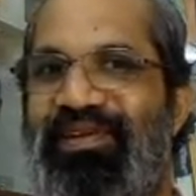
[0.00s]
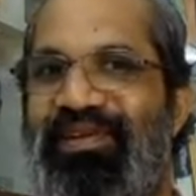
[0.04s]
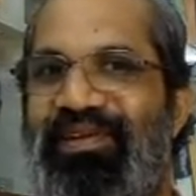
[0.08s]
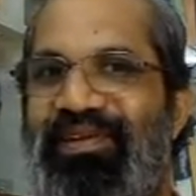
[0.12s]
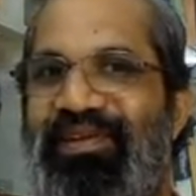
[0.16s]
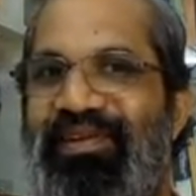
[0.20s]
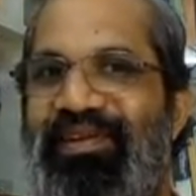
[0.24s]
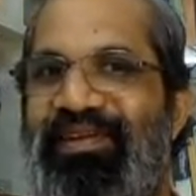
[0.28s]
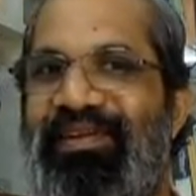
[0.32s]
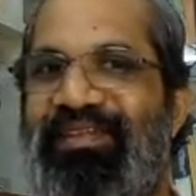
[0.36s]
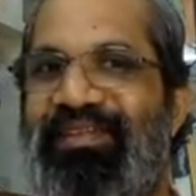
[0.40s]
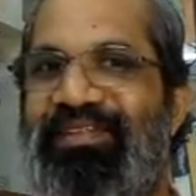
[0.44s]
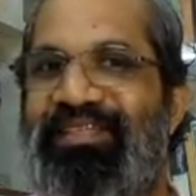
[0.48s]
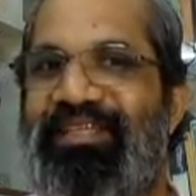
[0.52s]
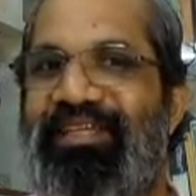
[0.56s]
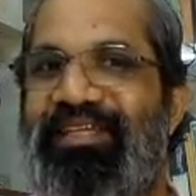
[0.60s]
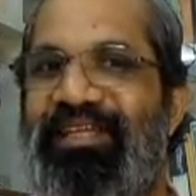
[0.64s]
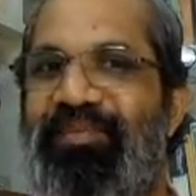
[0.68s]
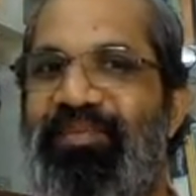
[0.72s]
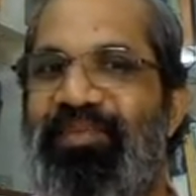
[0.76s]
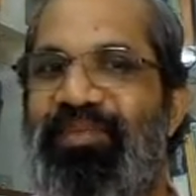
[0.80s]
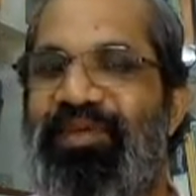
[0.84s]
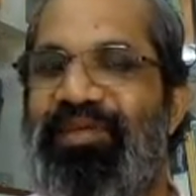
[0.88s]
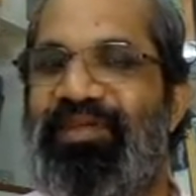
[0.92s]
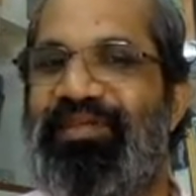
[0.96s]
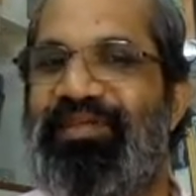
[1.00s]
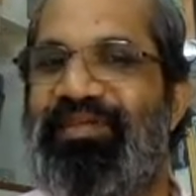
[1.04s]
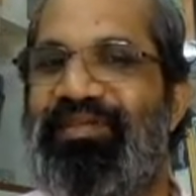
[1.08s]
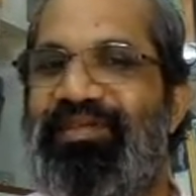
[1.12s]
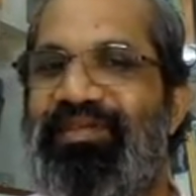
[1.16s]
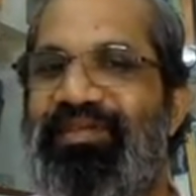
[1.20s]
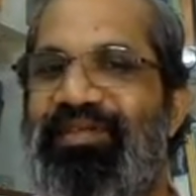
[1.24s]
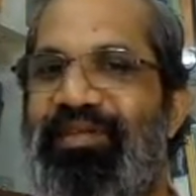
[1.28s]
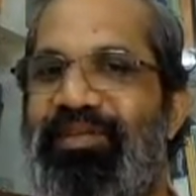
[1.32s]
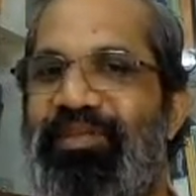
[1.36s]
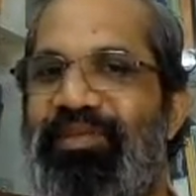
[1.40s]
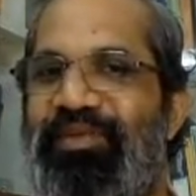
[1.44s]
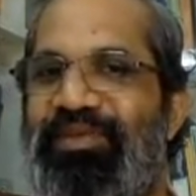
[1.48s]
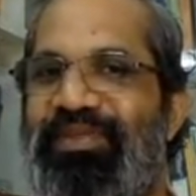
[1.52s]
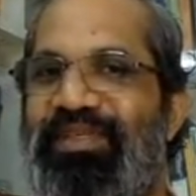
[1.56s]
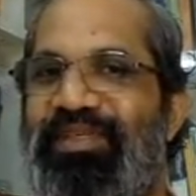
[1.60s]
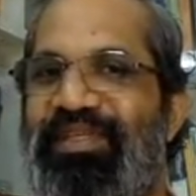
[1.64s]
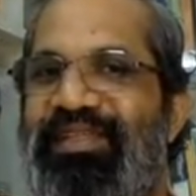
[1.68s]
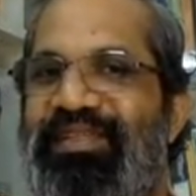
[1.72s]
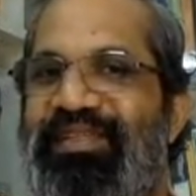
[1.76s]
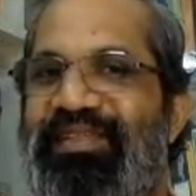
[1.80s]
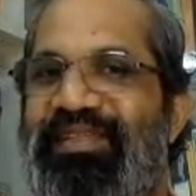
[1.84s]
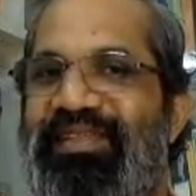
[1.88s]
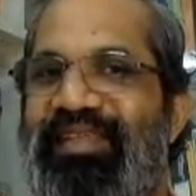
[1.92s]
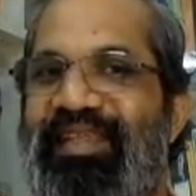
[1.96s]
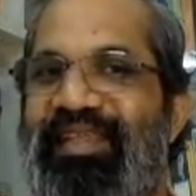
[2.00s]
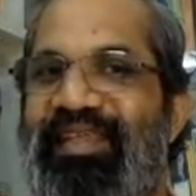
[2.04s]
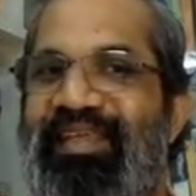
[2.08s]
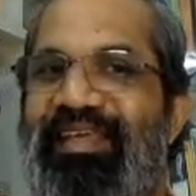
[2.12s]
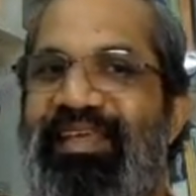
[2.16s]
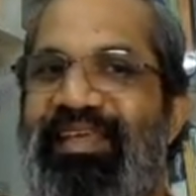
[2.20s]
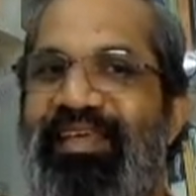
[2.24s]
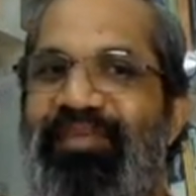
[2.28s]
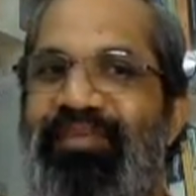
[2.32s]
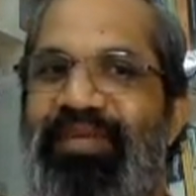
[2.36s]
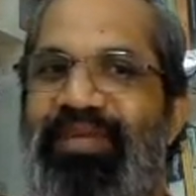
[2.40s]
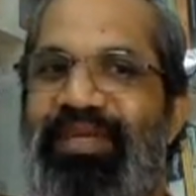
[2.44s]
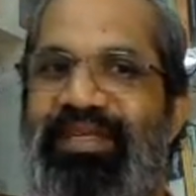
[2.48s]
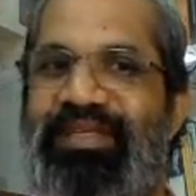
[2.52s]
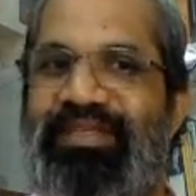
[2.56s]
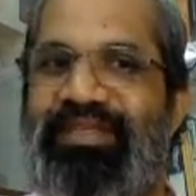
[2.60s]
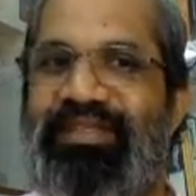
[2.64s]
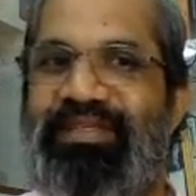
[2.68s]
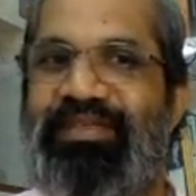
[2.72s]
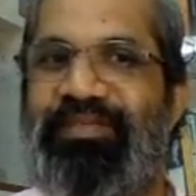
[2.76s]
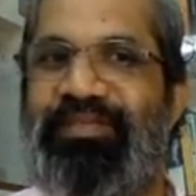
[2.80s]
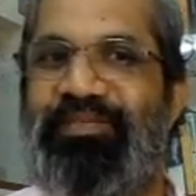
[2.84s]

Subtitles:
It doesn't depend upon the thinking mind.